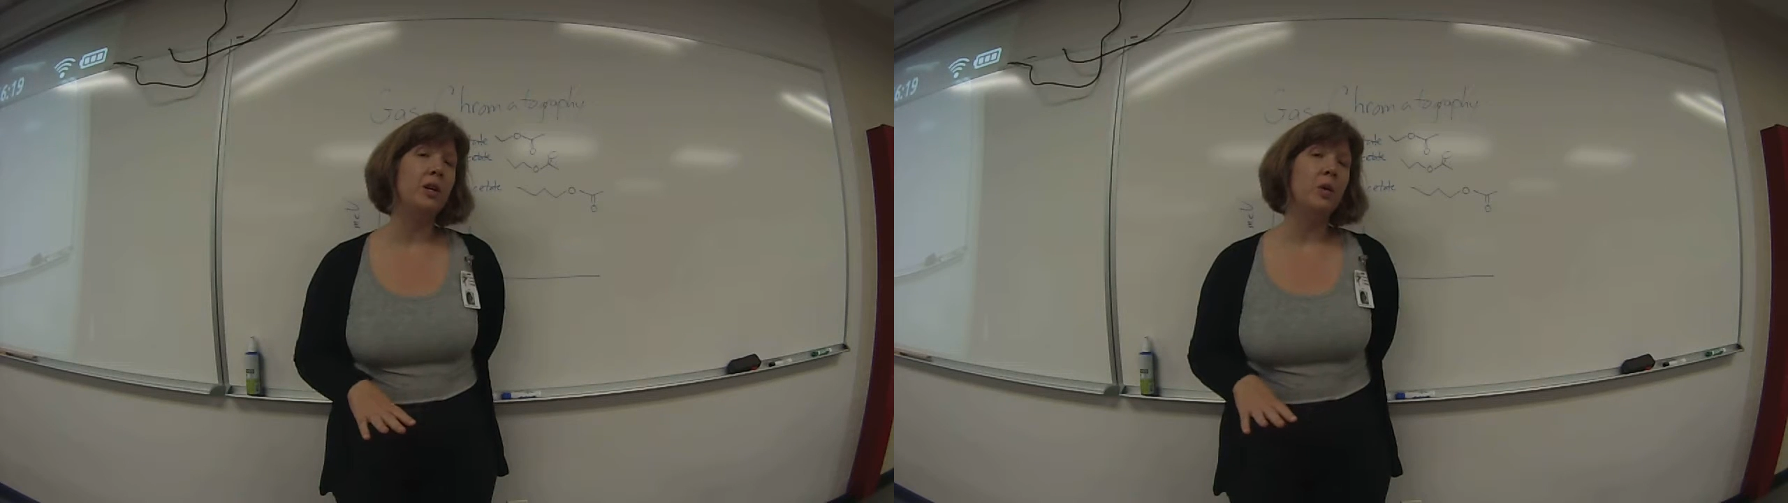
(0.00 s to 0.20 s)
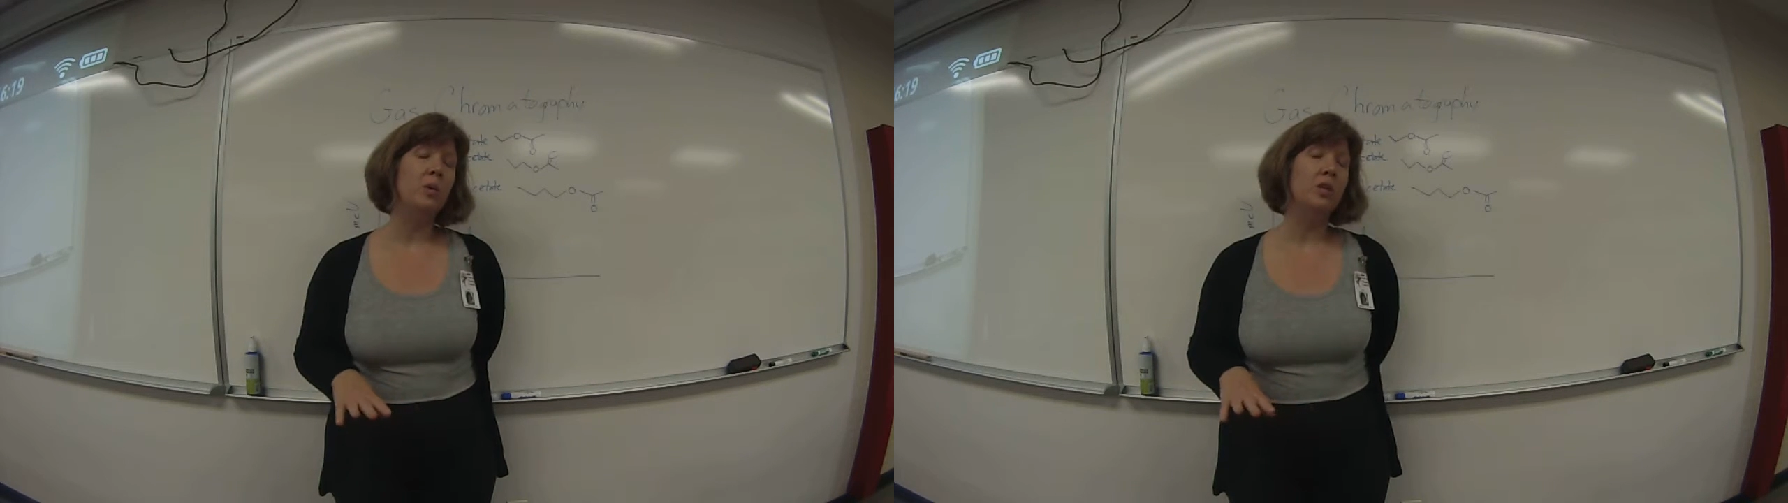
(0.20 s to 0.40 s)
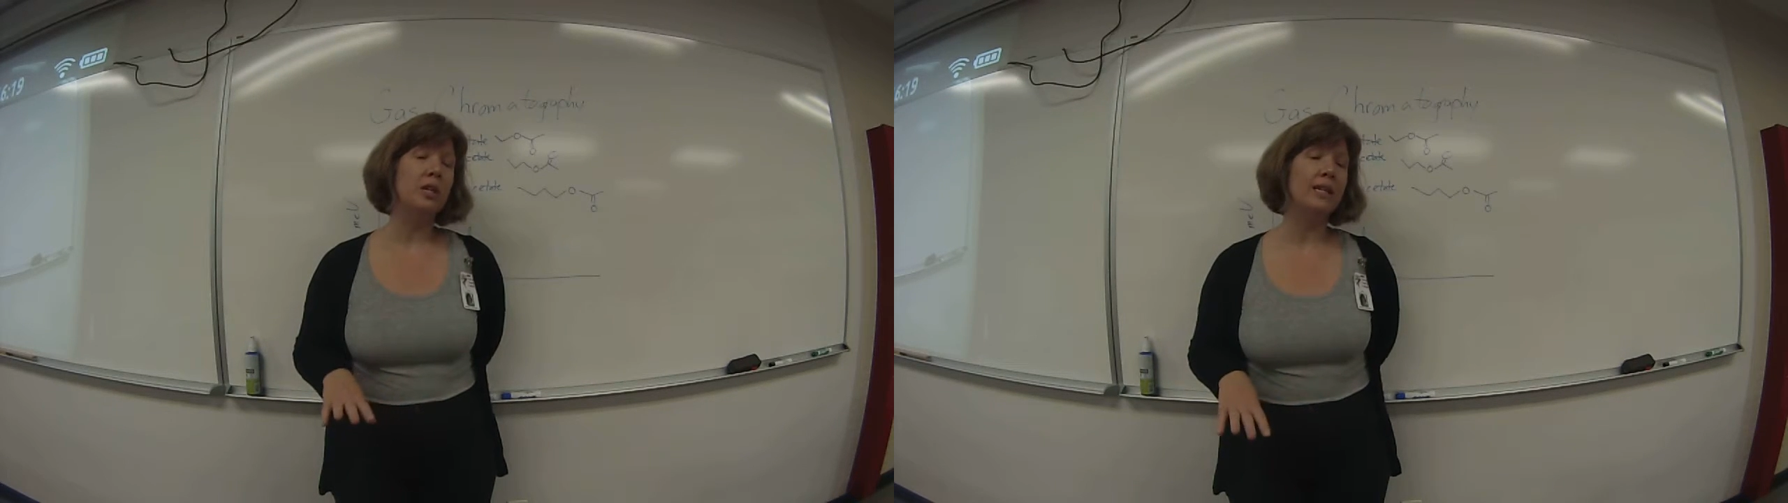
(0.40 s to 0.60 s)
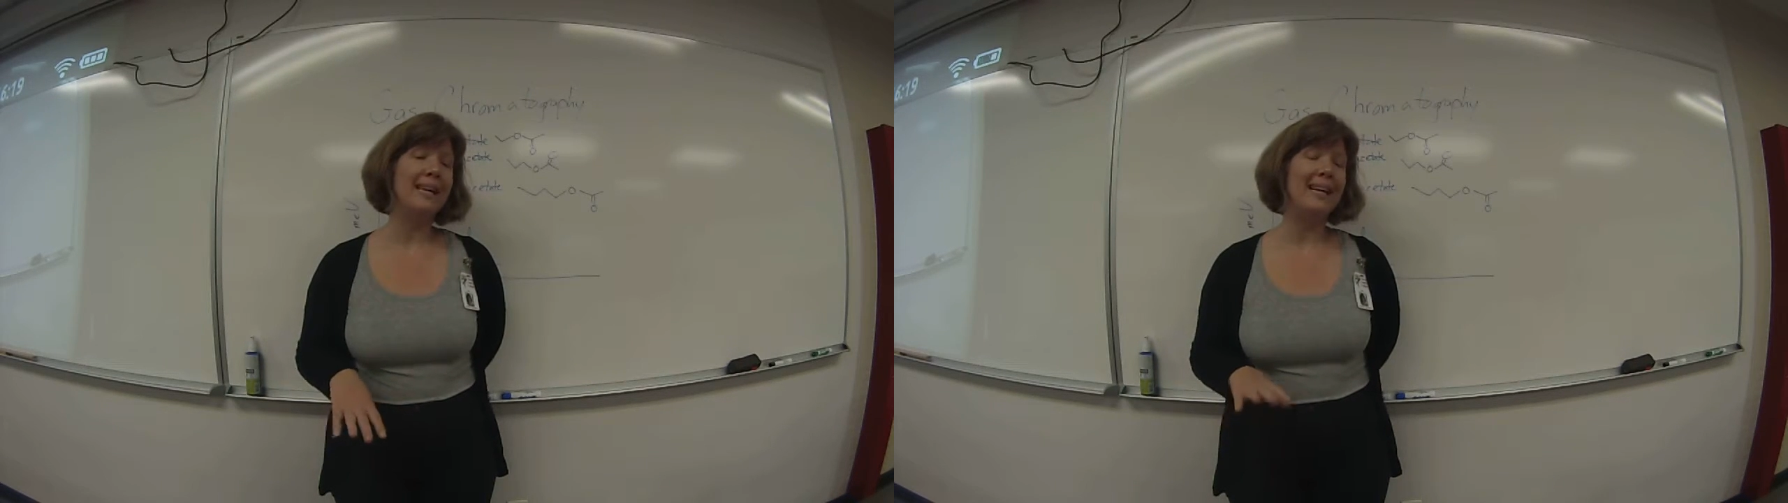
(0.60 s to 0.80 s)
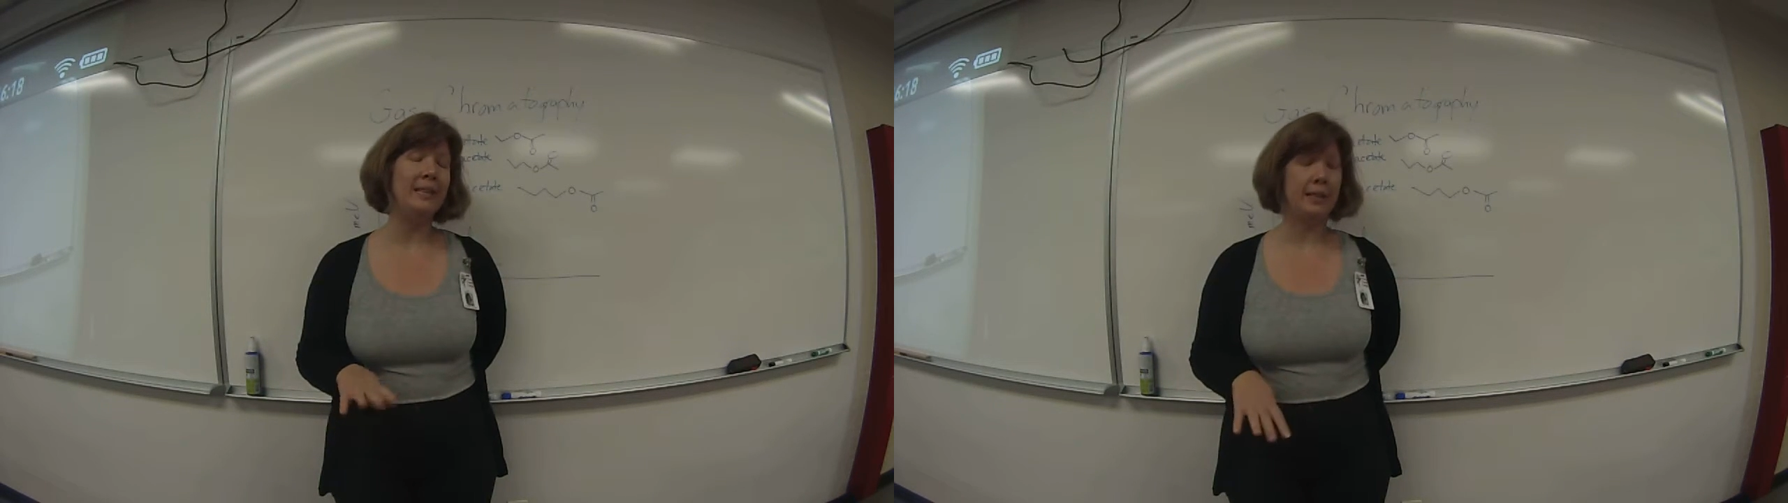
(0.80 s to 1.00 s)
which
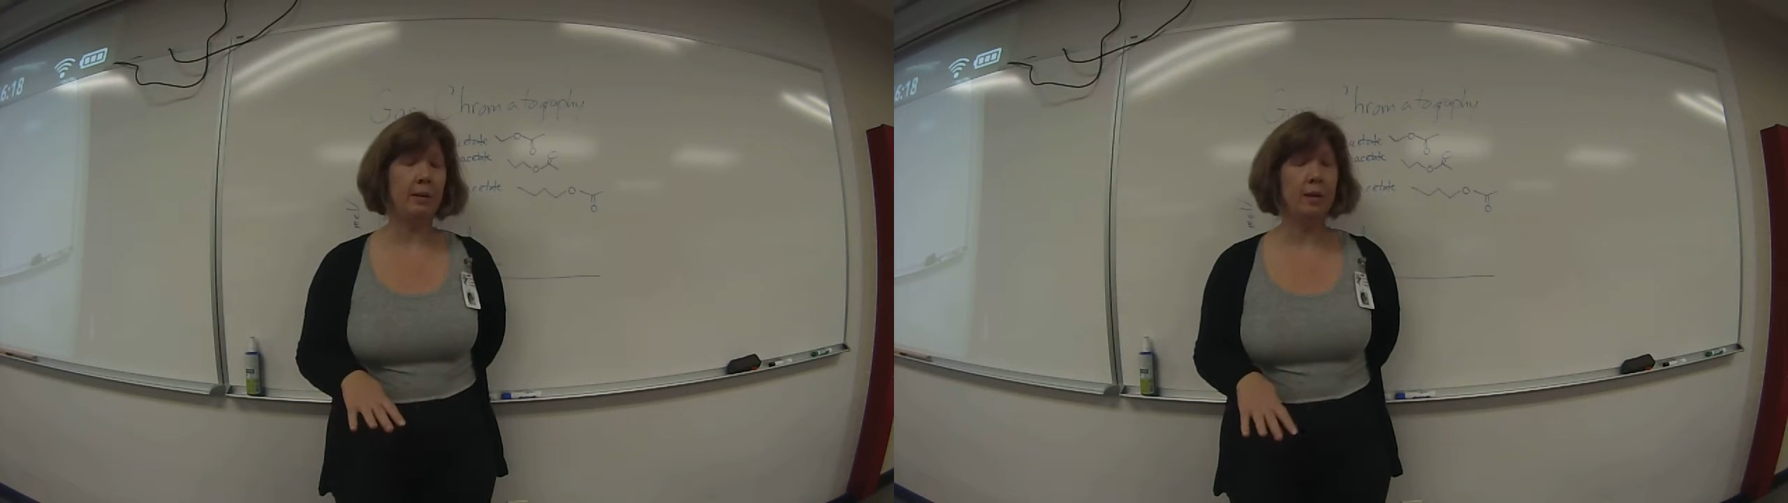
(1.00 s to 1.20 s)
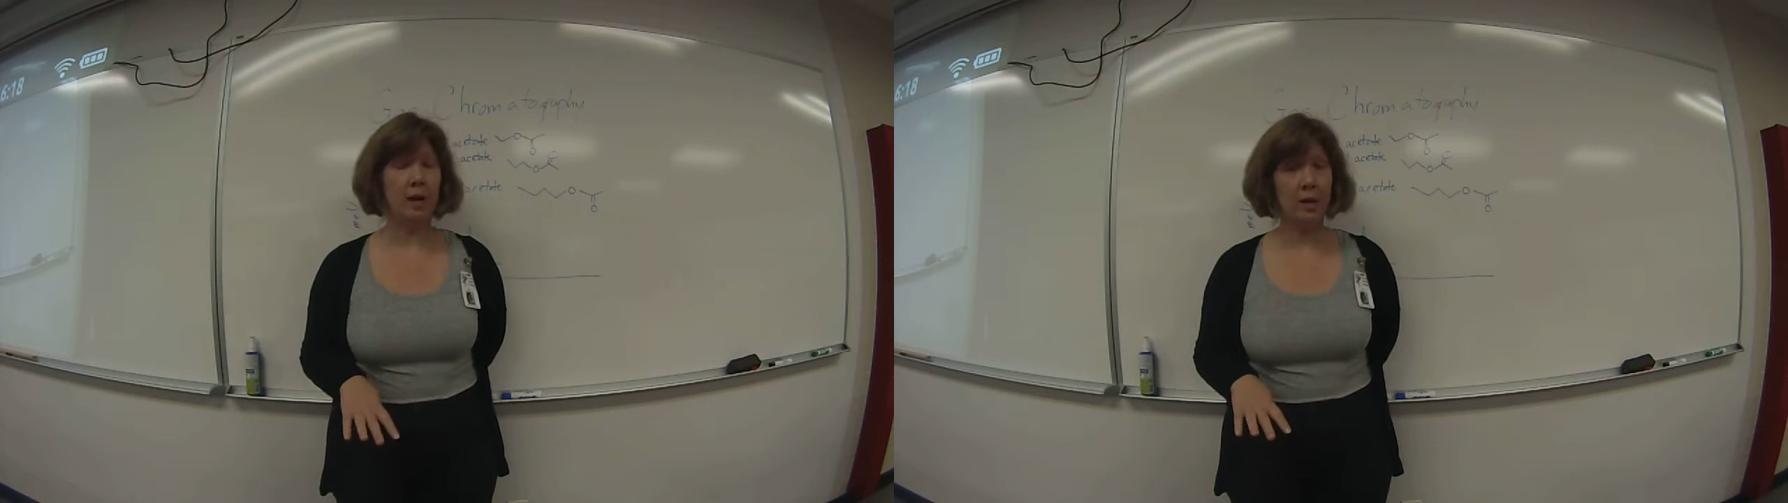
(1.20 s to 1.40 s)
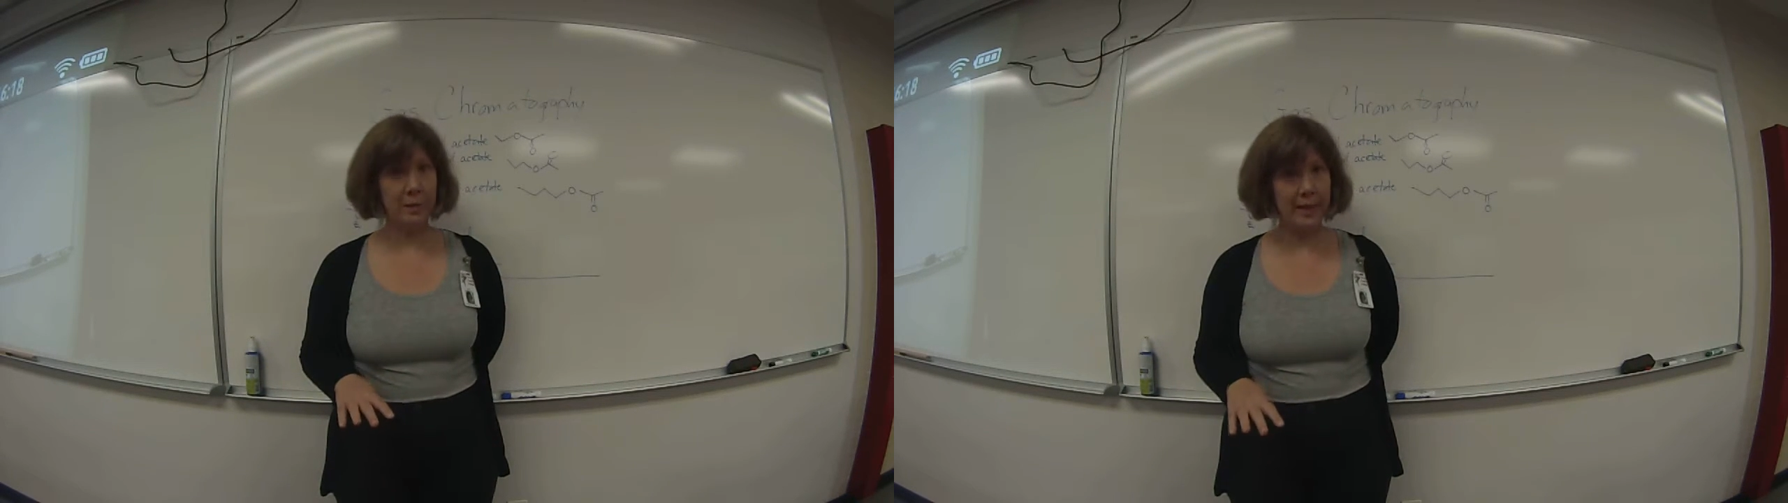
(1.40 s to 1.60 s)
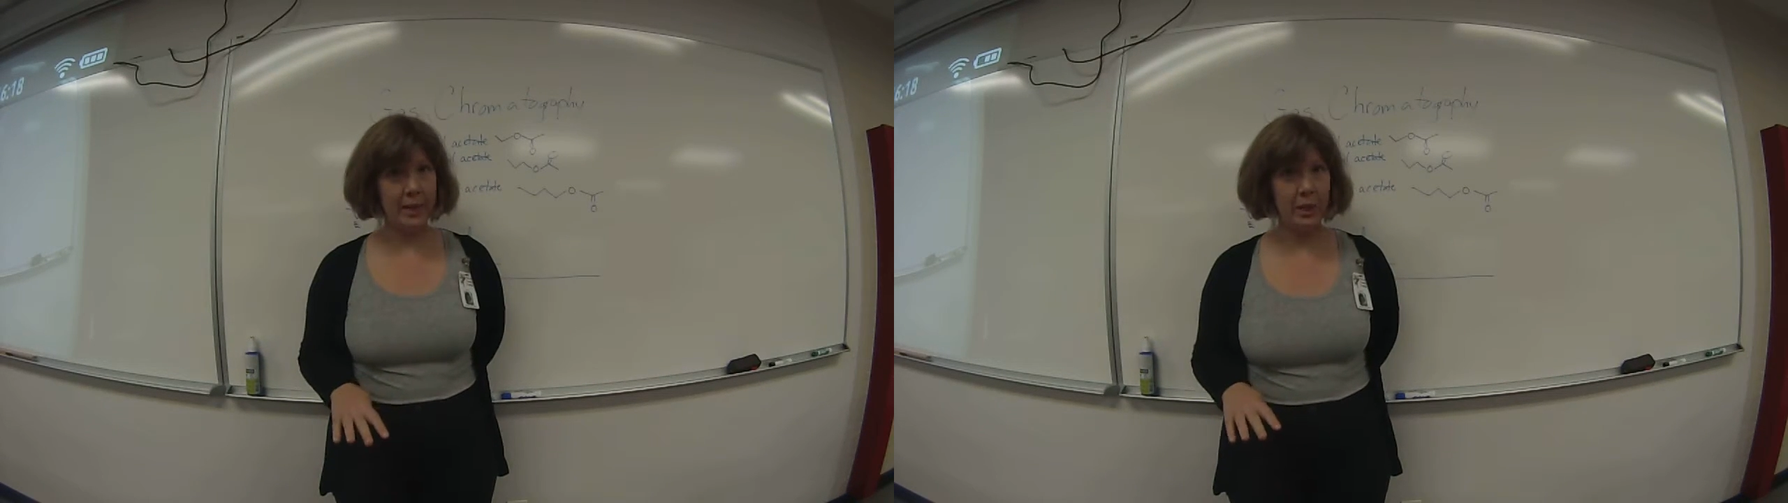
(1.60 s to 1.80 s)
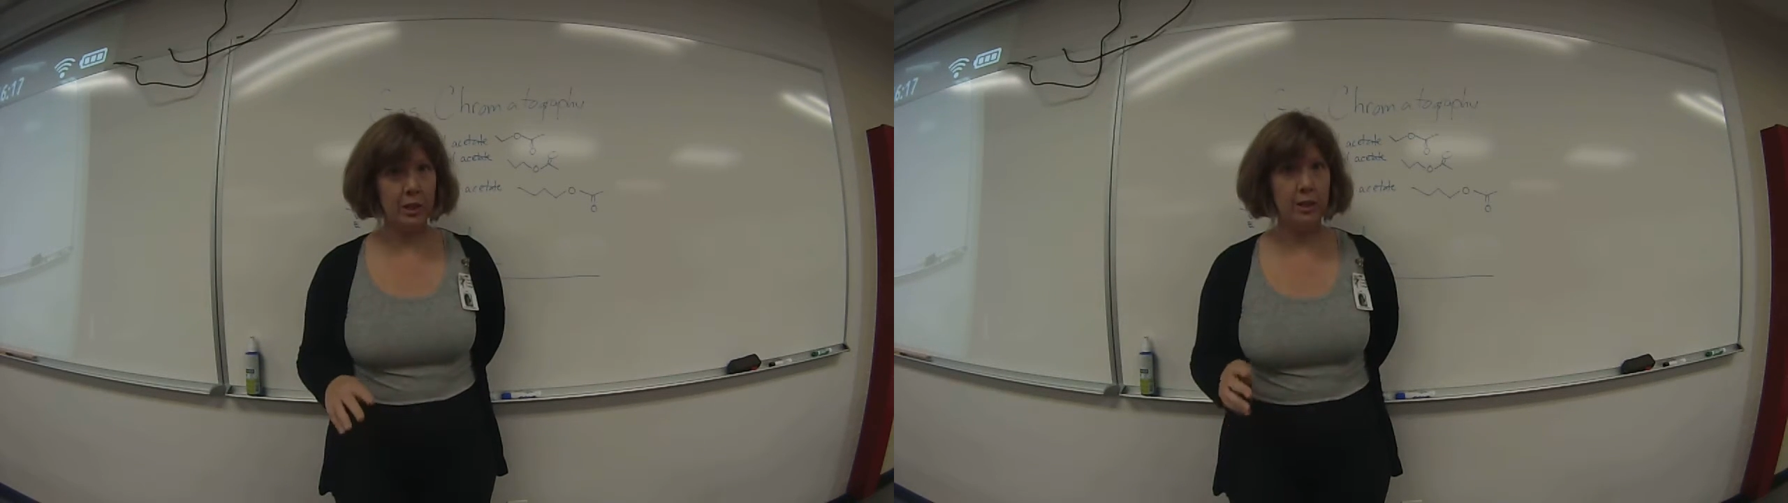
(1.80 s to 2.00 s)
contains some
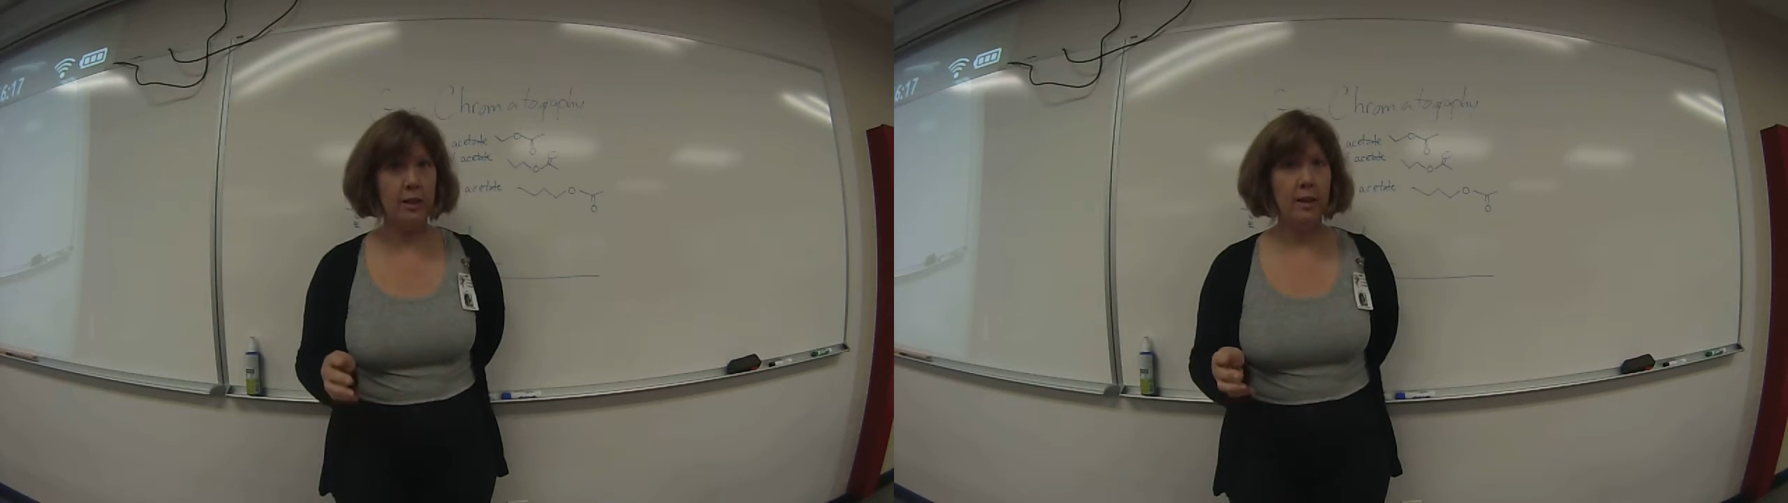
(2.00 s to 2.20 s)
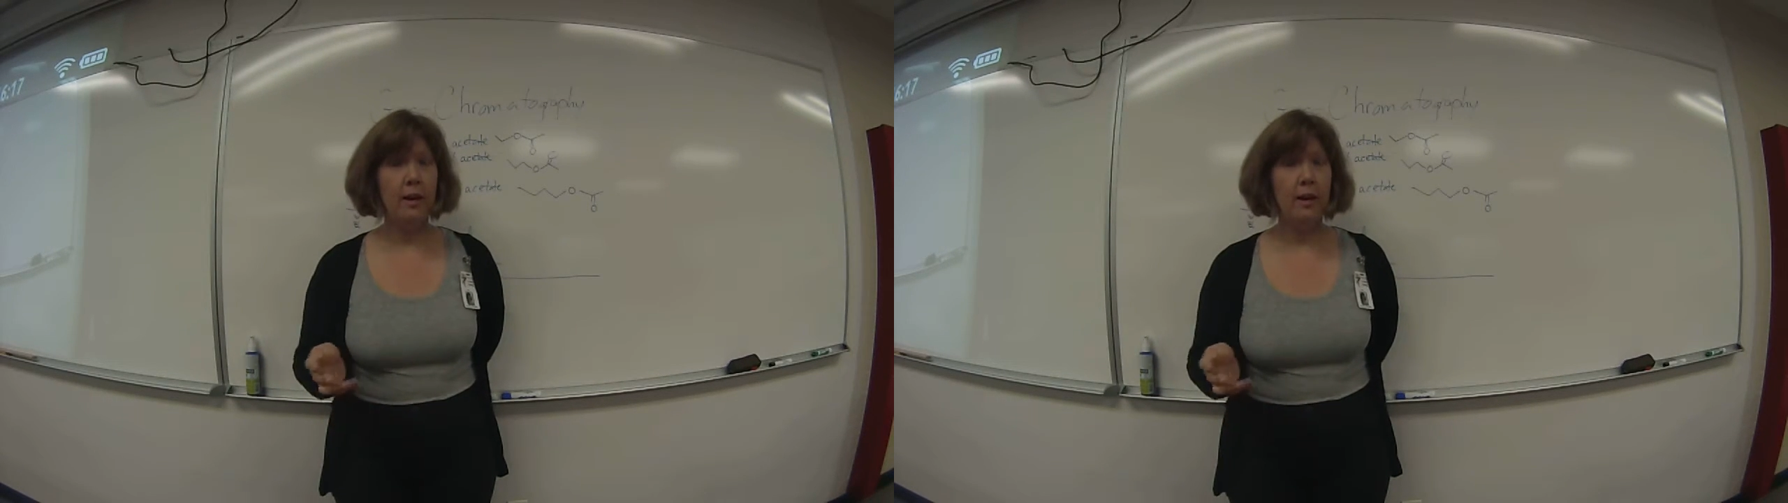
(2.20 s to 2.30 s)
combination